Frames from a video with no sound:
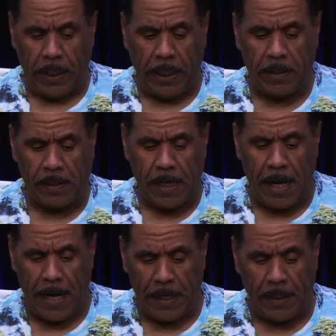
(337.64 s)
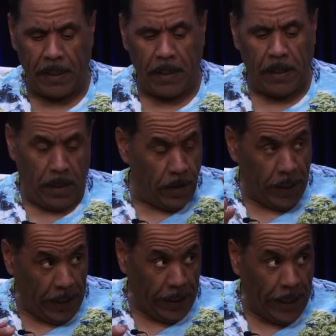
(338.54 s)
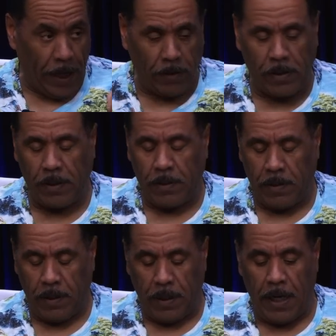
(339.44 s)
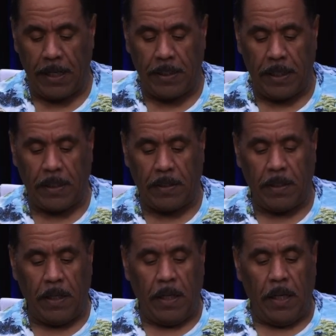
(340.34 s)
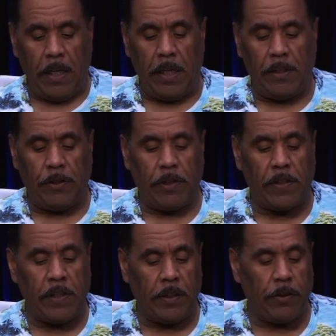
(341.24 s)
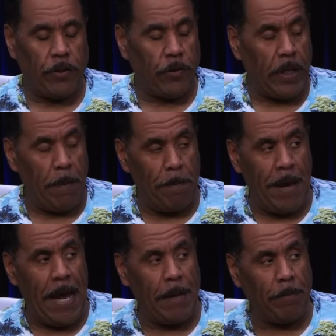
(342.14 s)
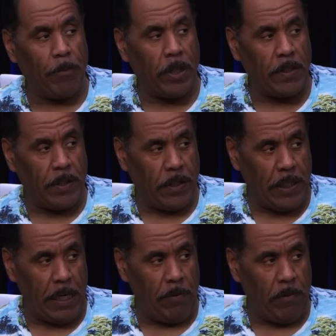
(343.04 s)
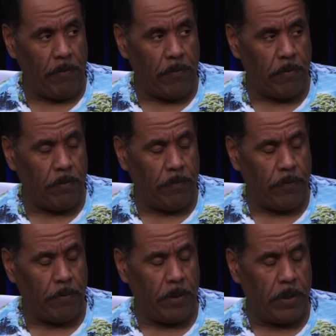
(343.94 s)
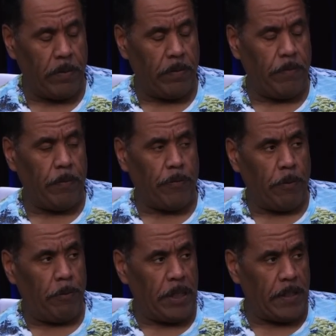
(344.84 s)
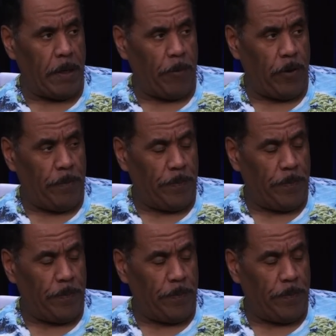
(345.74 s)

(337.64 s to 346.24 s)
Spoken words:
inside the in-house context, is there a signature that Matt brings to the table from a mix standpoint?